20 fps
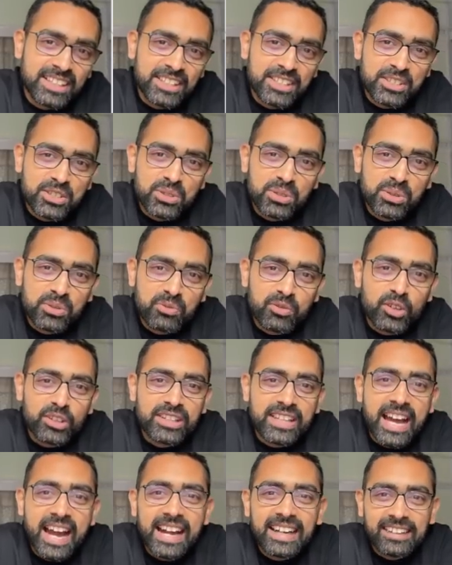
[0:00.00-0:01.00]
So for
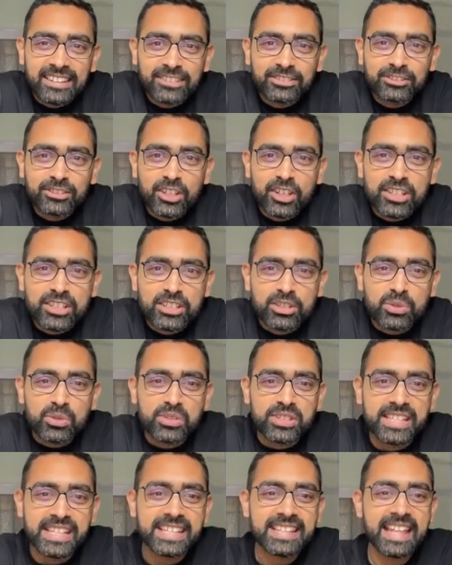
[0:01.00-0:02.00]
that, of course, to
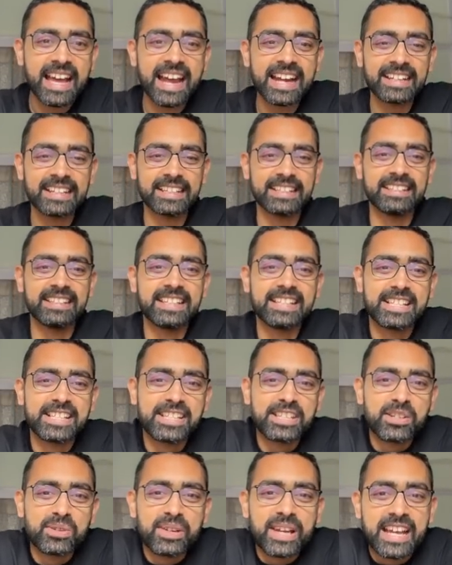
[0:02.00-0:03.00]
see that,
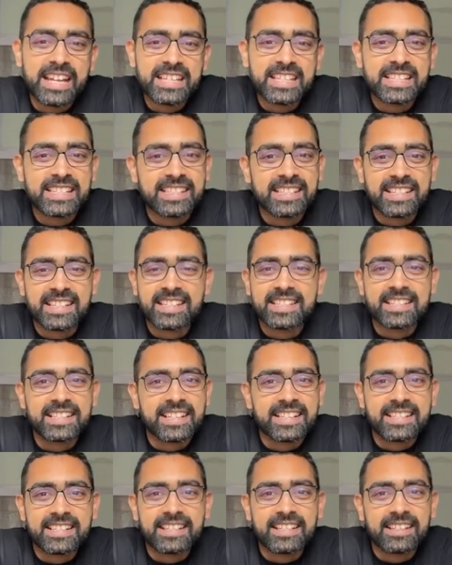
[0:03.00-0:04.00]
this UDISE
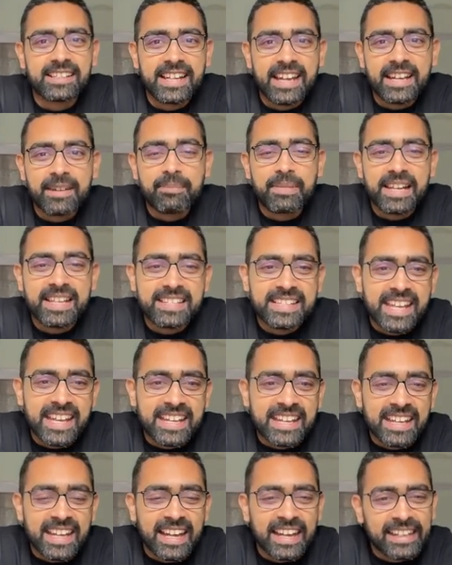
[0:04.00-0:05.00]
is like a blessing.